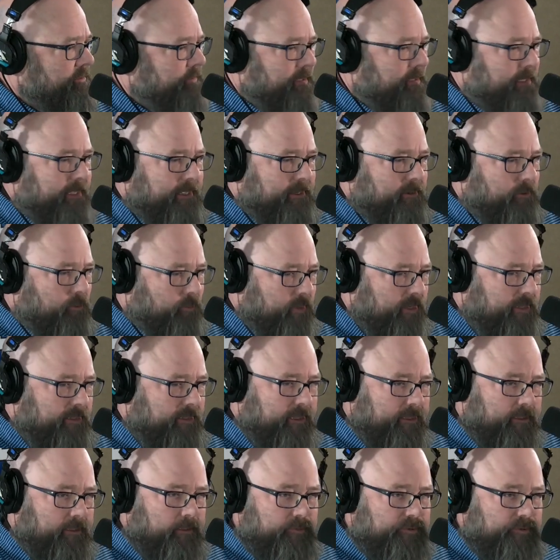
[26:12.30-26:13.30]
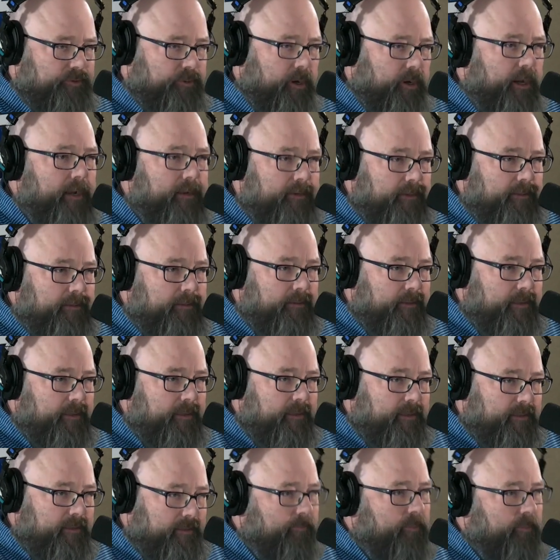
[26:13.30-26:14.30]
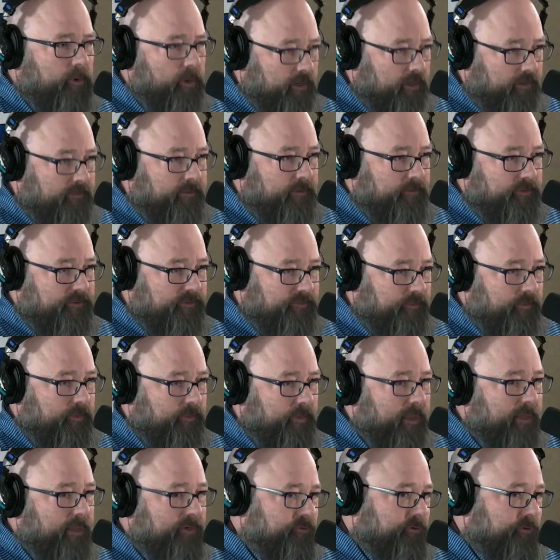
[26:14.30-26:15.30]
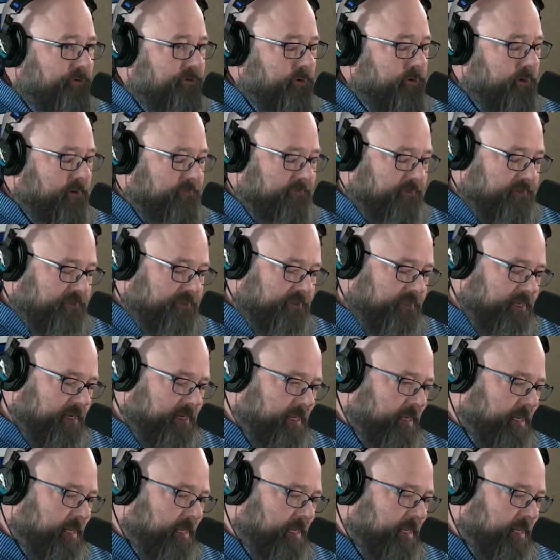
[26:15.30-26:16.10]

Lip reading: later, a week later, was granted that bond. It was from the magistrate's office.